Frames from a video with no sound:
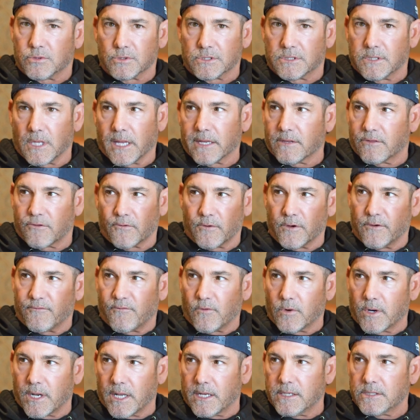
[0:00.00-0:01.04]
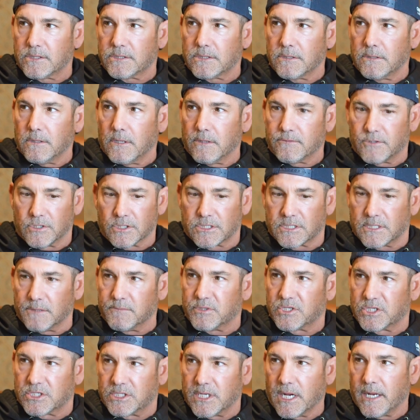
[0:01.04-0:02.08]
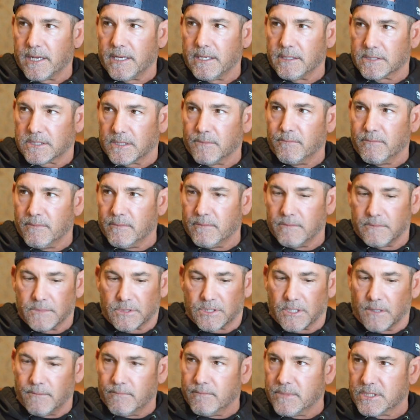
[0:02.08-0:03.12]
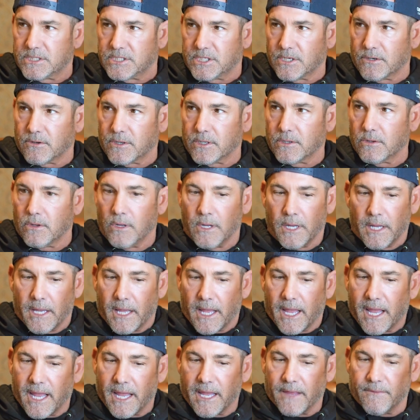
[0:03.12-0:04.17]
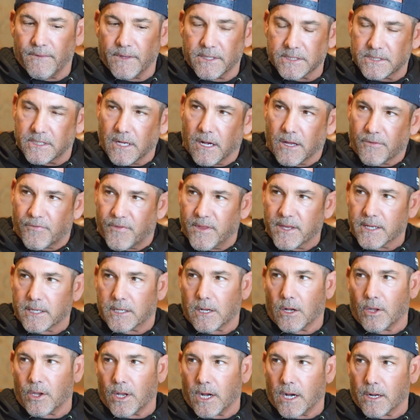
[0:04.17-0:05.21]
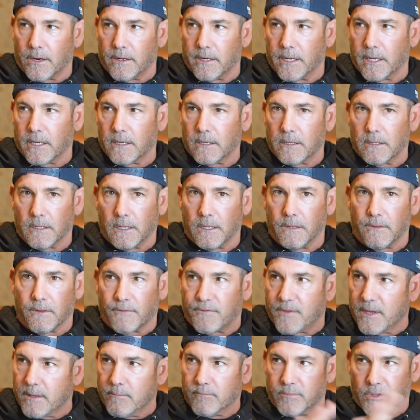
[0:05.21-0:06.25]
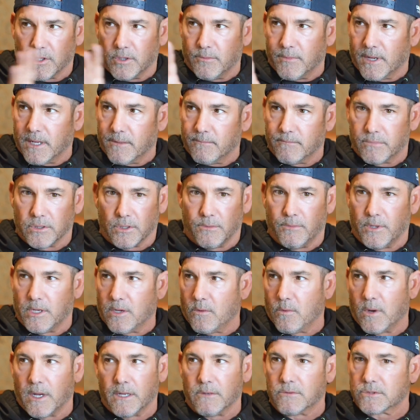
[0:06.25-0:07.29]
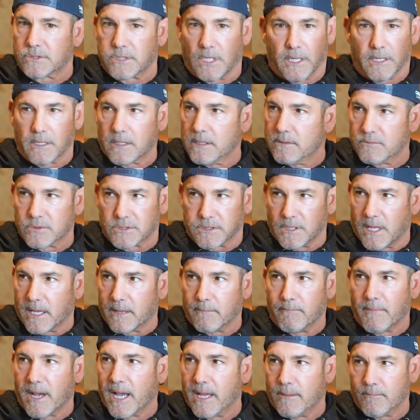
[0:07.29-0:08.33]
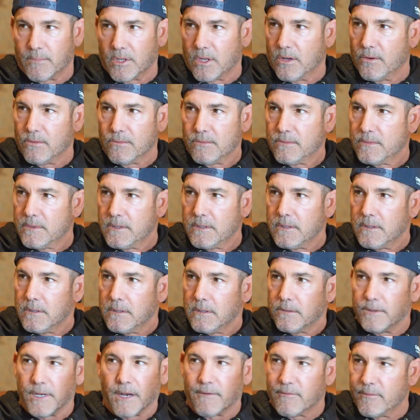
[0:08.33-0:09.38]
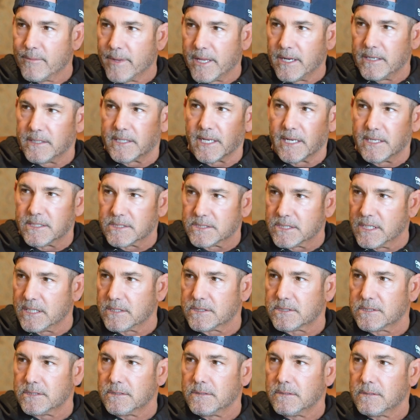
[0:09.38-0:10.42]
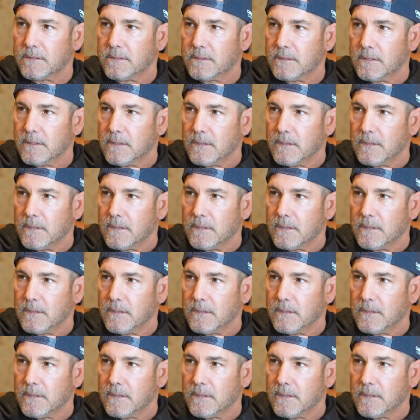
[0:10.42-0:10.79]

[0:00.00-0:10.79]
which was like 3 or 4 days of just some study, some material, and then a thing called auditing. And the thing blew me away. It was like mind blown. Never meditated since.